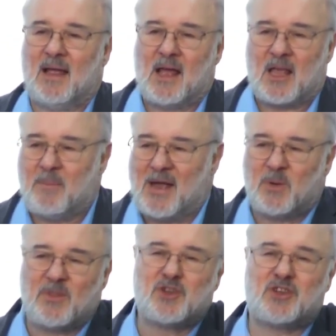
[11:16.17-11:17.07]
compared to all
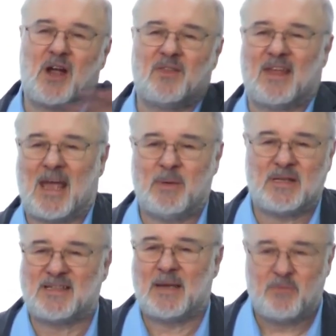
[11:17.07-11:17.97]
the junk that came in the
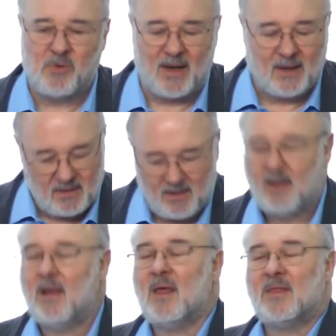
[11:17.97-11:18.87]
same morning,
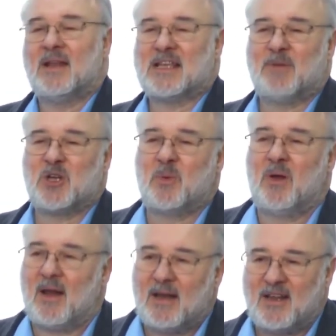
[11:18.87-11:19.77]
then that's much more
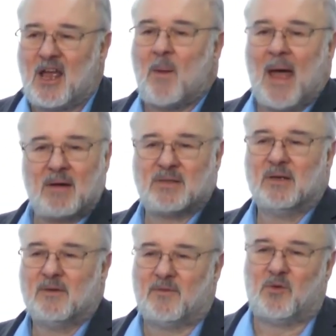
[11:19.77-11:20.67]
likely to go out
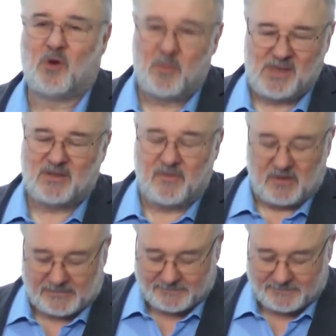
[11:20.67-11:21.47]
for peer review.